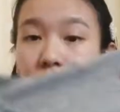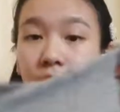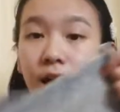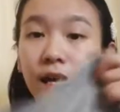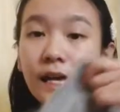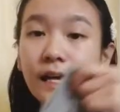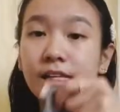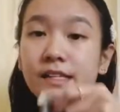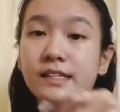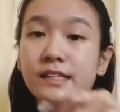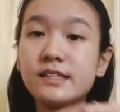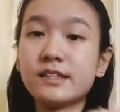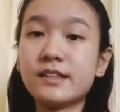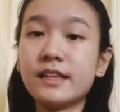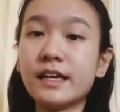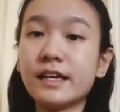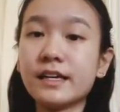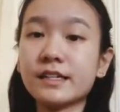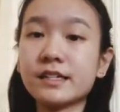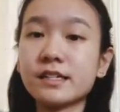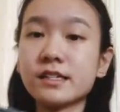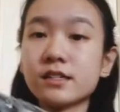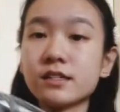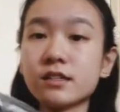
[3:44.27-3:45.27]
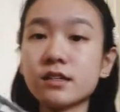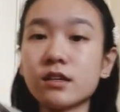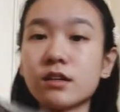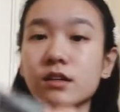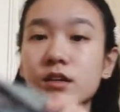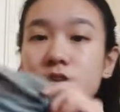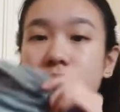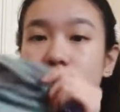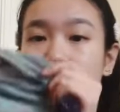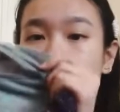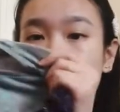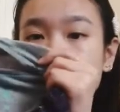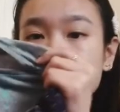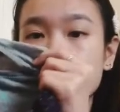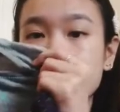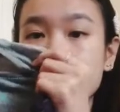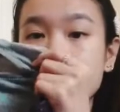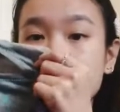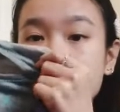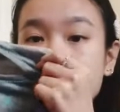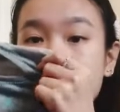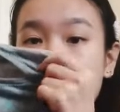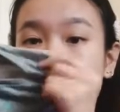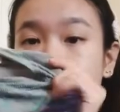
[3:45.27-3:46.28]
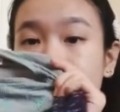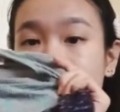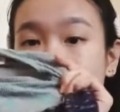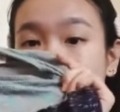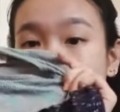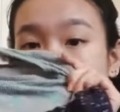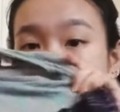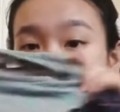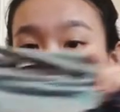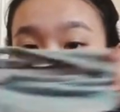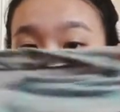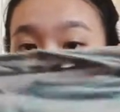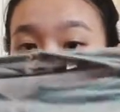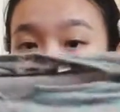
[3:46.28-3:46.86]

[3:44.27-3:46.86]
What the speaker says: It's this kind of like,